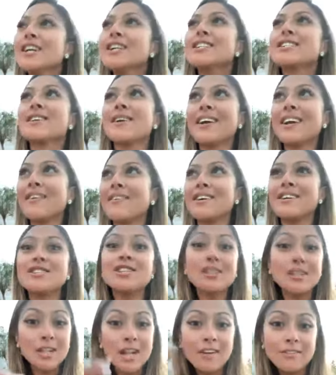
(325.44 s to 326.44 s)
So anyways,
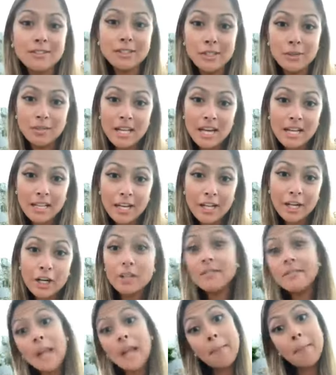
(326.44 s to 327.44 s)
they're gonna have to deal with that
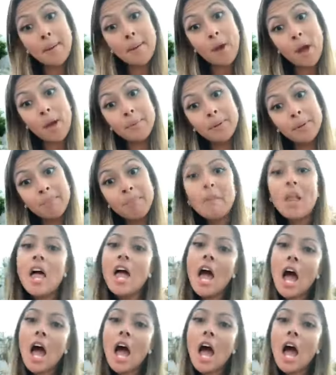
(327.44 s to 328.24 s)
later. Not my problem.